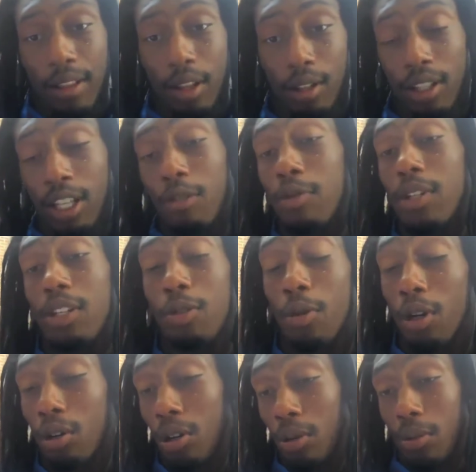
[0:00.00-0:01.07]
The thing we need to
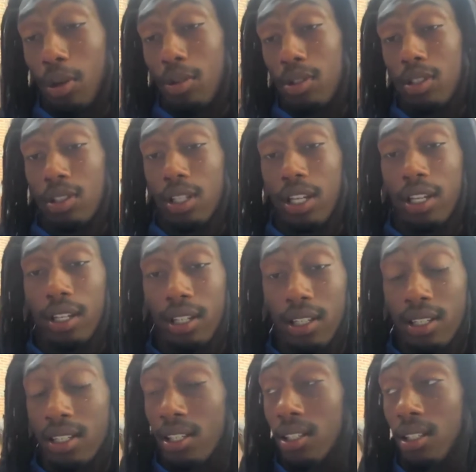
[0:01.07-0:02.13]
work on the most is like
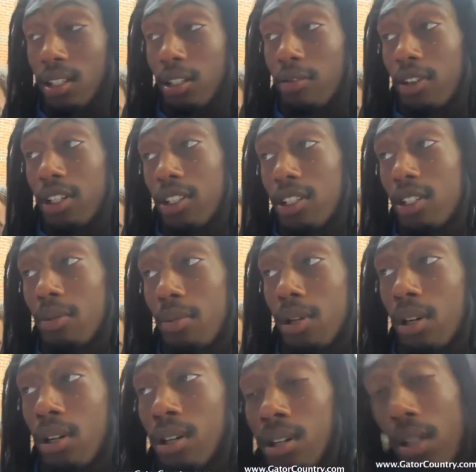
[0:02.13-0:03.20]
consistently running to the
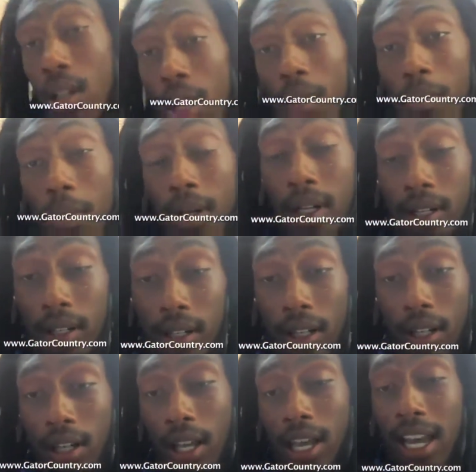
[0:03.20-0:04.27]
ball, but
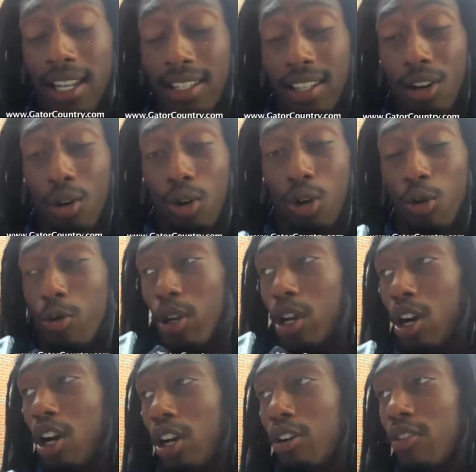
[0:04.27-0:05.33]
as a whole, we
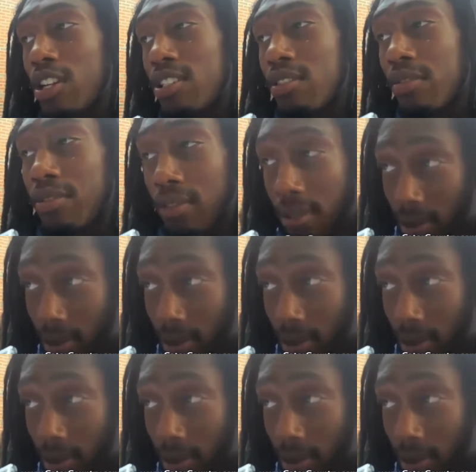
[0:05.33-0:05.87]
are aggressive.